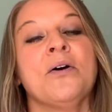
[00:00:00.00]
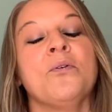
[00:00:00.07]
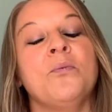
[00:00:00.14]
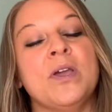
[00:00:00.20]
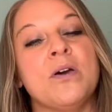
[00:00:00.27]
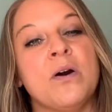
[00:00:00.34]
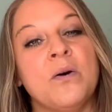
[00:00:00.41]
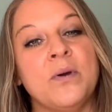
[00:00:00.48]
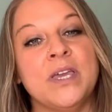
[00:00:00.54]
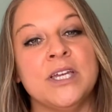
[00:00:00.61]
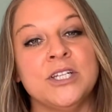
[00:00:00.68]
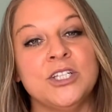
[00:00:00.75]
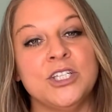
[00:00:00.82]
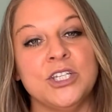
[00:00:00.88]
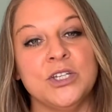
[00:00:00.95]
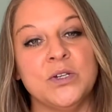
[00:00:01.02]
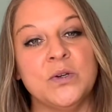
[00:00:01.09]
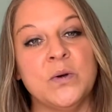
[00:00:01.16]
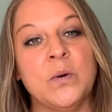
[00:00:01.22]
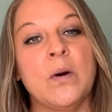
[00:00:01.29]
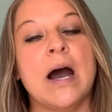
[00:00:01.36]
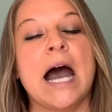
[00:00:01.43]
we go
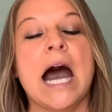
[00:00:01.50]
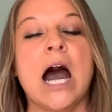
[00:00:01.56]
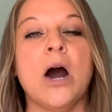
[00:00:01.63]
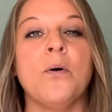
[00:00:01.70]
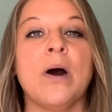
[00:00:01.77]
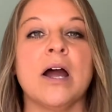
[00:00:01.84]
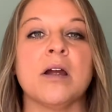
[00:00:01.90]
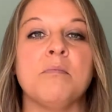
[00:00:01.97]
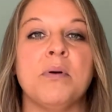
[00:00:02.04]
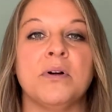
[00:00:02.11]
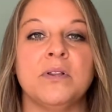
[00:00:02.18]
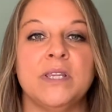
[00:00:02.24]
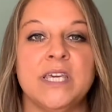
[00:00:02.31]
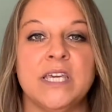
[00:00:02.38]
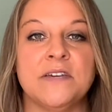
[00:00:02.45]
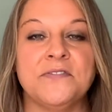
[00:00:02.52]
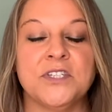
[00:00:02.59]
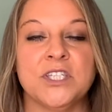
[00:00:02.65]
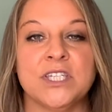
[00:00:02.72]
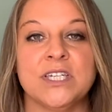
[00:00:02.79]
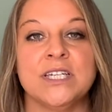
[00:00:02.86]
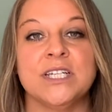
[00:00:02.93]
into how our
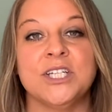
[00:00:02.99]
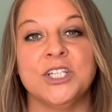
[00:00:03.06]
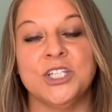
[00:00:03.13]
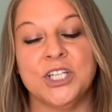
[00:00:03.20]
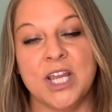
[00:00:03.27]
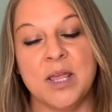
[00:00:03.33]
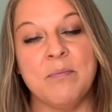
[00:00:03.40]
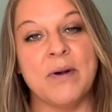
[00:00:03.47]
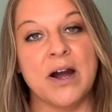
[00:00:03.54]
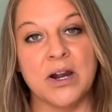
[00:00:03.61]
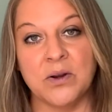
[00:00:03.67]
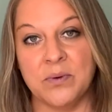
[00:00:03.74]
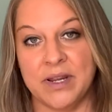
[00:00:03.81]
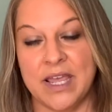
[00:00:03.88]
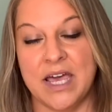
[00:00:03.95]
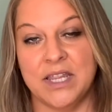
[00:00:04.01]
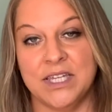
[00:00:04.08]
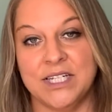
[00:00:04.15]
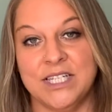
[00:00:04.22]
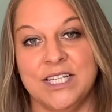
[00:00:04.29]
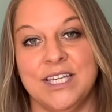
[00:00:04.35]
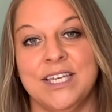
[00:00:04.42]
beliefs shape our
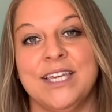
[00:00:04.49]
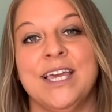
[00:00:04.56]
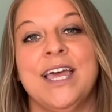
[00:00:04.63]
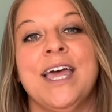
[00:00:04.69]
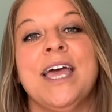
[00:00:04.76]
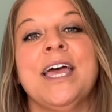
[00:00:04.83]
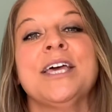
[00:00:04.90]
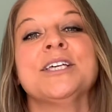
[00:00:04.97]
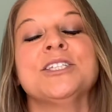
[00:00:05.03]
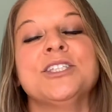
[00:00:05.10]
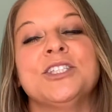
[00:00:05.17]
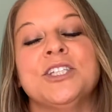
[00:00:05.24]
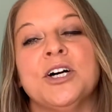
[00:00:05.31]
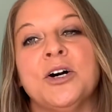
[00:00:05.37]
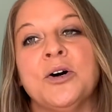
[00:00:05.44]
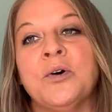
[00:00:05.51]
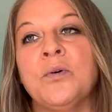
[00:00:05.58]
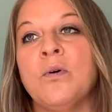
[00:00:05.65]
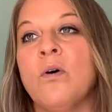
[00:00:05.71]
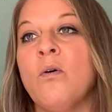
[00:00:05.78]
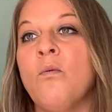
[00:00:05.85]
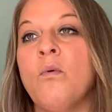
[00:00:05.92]
reality.
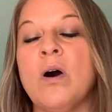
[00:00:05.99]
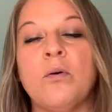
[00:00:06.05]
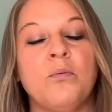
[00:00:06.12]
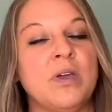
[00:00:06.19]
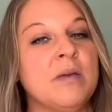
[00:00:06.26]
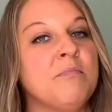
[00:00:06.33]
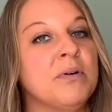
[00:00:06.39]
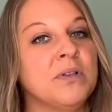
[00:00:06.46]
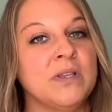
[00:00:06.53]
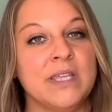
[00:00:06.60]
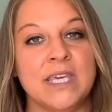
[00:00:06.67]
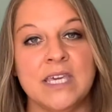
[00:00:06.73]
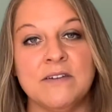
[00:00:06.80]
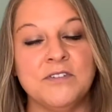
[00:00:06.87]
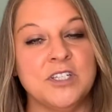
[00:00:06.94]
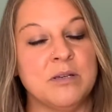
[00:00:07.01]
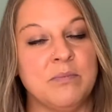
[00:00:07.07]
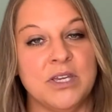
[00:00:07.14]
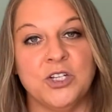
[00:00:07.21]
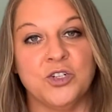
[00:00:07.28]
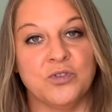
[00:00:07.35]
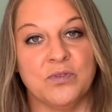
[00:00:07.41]
So what we believe to
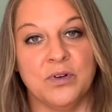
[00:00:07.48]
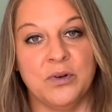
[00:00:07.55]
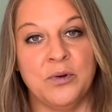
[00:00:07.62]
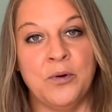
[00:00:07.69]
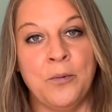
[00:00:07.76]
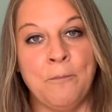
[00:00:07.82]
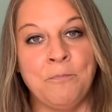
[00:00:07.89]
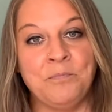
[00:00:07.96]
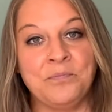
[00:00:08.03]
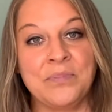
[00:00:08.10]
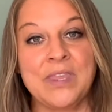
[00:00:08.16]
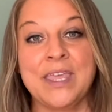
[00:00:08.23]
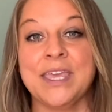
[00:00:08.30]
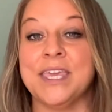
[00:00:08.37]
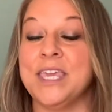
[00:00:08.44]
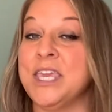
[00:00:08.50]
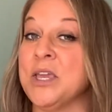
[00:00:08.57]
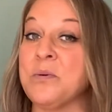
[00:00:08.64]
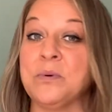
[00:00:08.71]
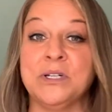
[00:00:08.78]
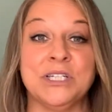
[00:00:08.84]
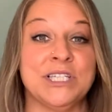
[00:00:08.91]
be true
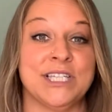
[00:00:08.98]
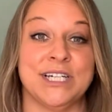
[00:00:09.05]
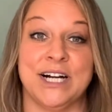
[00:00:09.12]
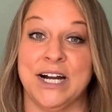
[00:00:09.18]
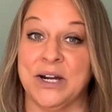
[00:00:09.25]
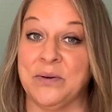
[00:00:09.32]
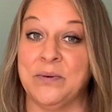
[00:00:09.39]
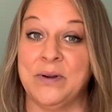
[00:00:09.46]
equals our